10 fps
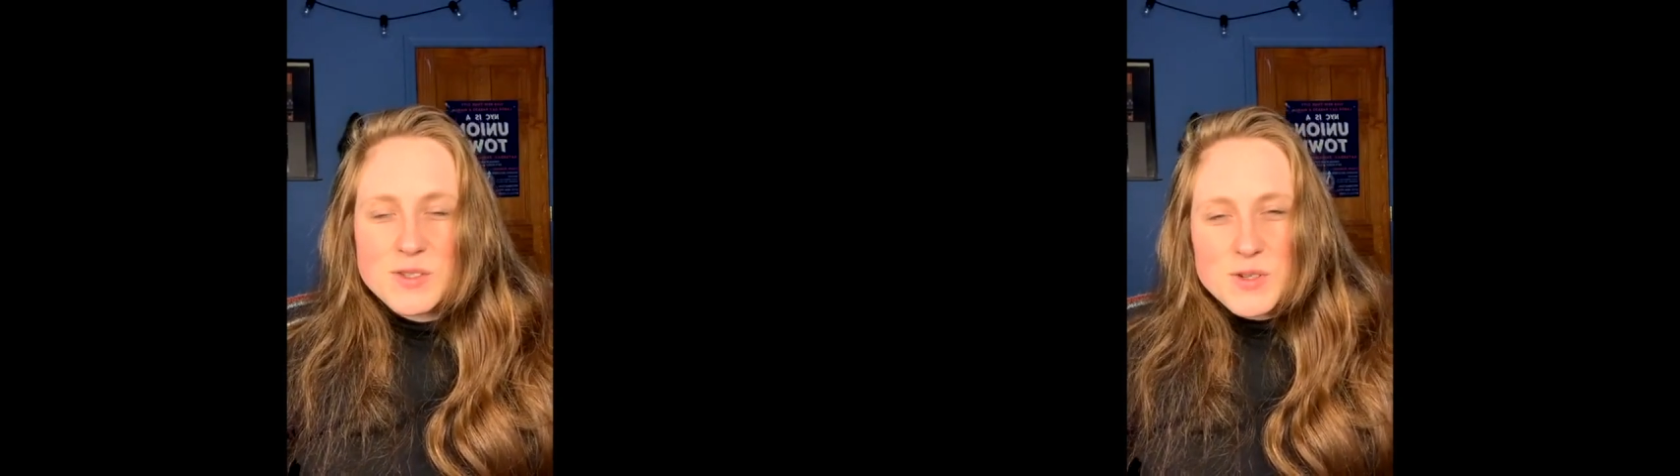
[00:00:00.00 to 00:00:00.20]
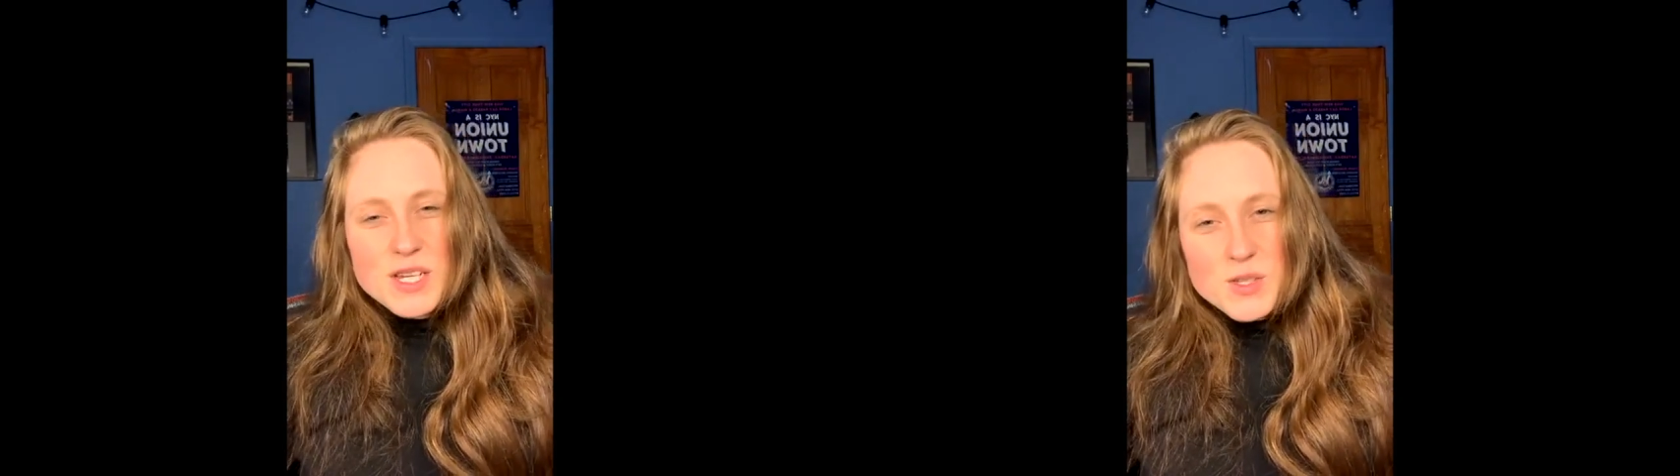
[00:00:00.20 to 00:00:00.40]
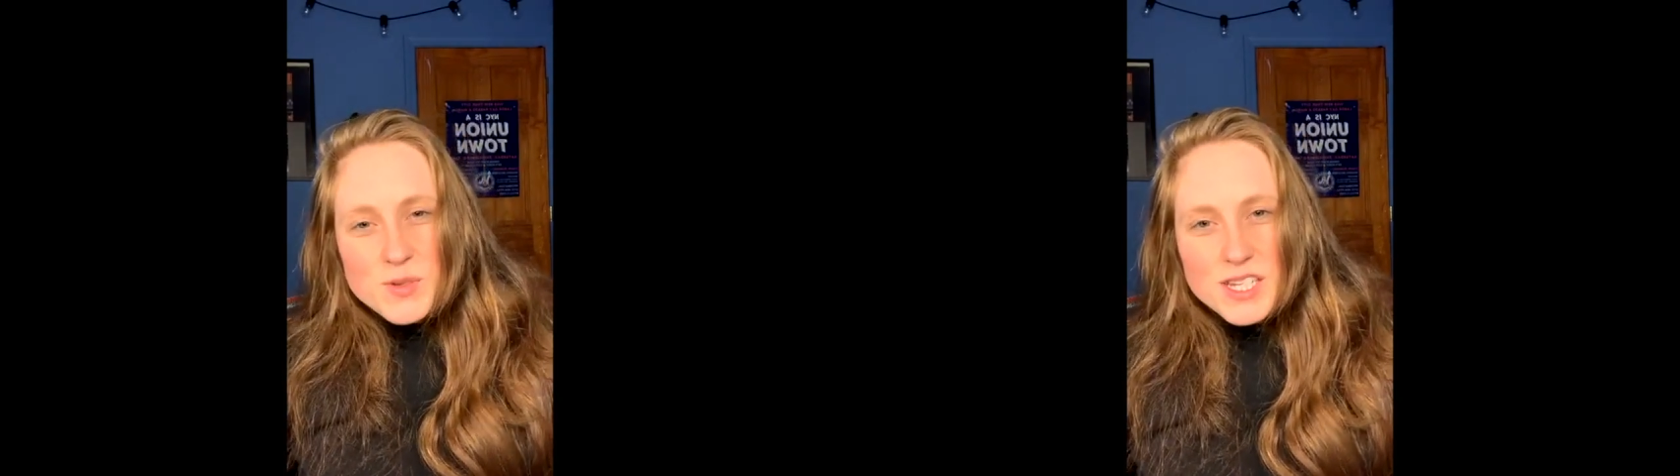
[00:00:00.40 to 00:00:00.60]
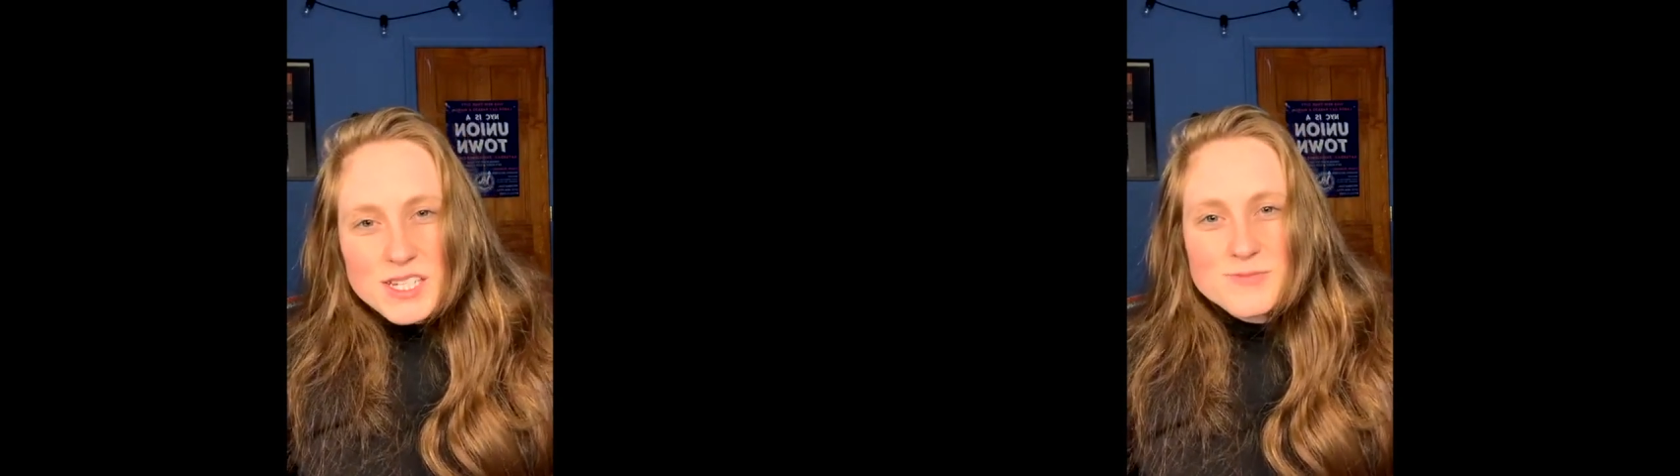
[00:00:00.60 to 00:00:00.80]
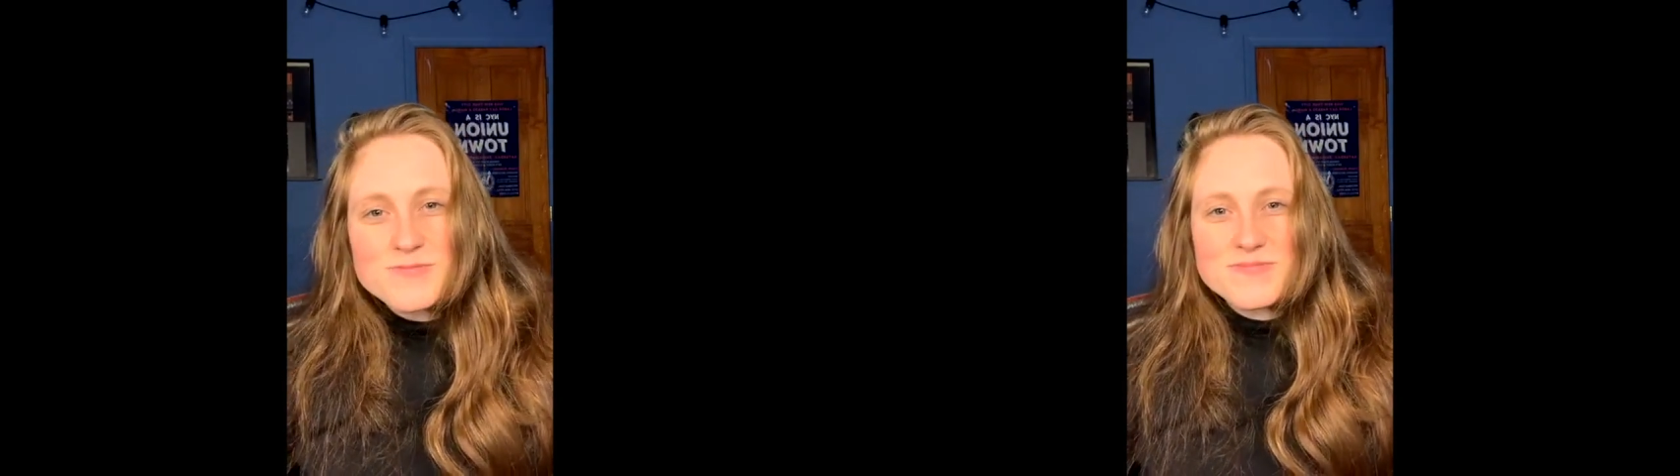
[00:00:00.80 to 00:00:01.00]
you next week.
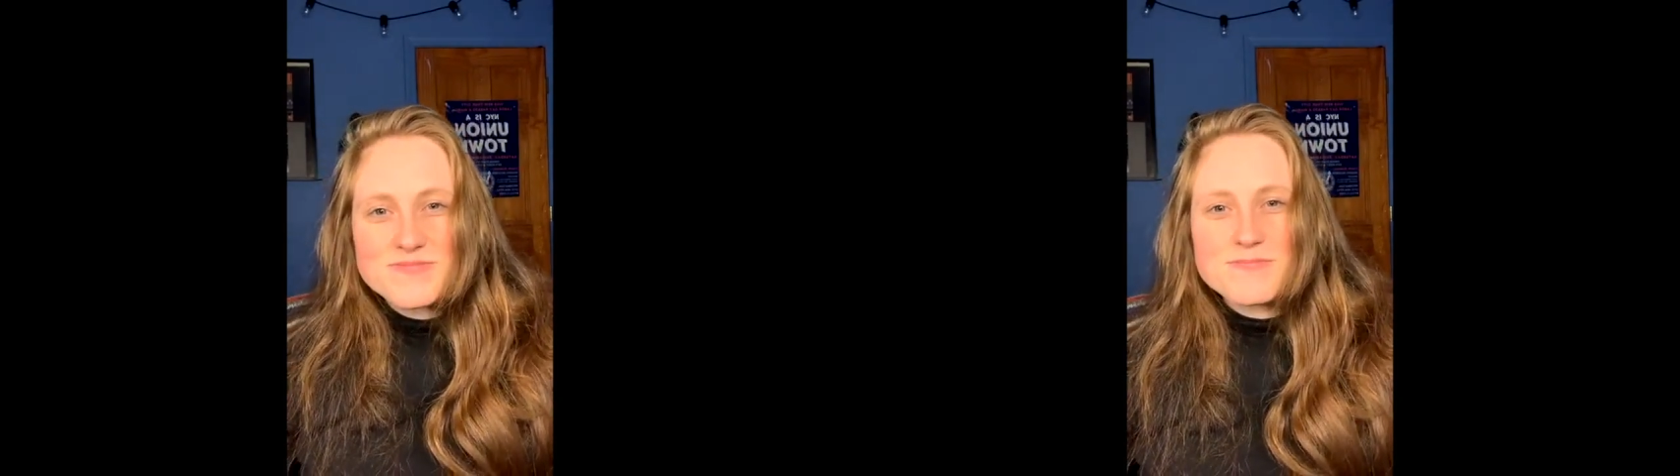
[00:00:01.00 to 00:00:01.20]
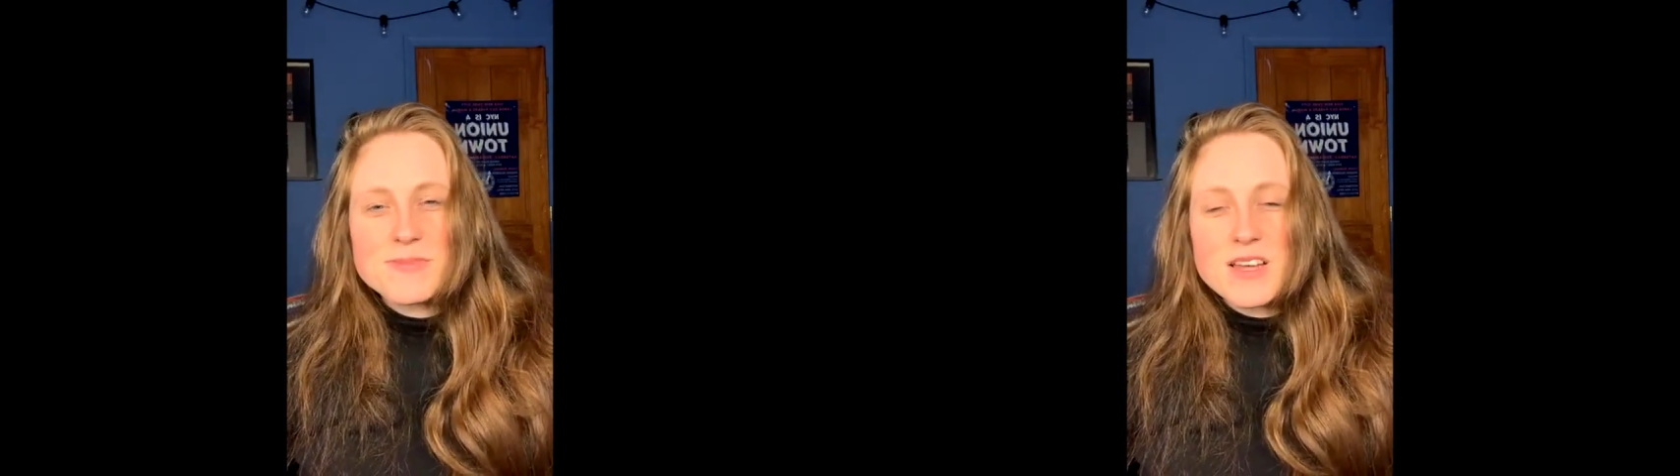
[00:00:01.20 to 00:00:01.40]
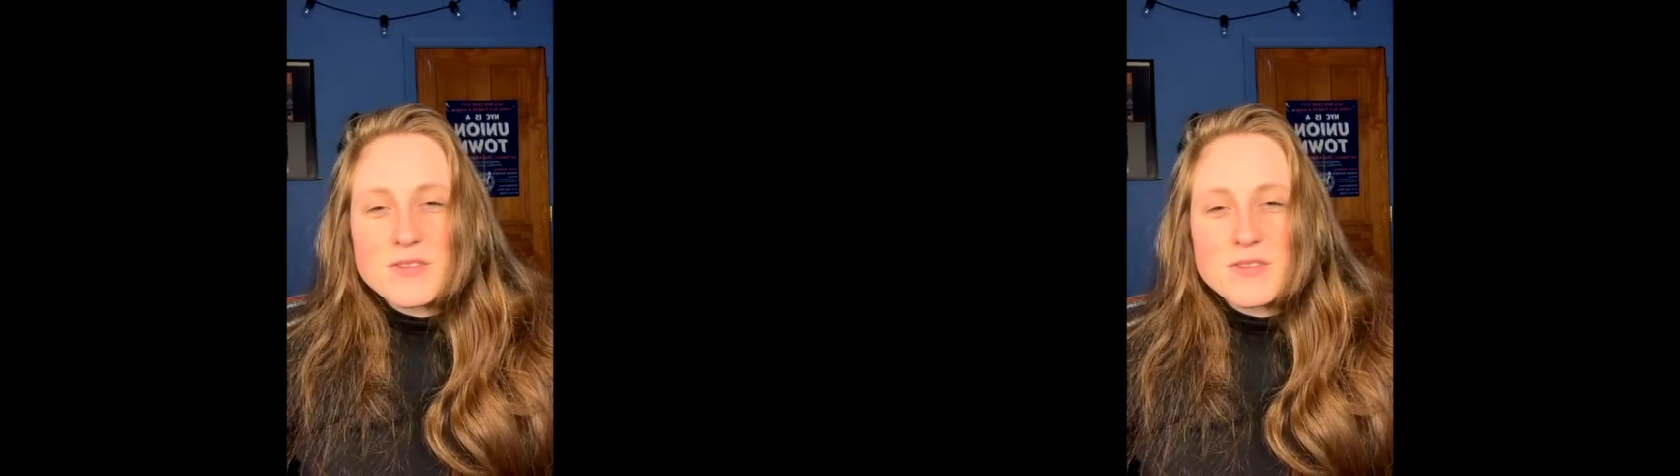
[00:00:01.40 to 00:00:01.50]
Love and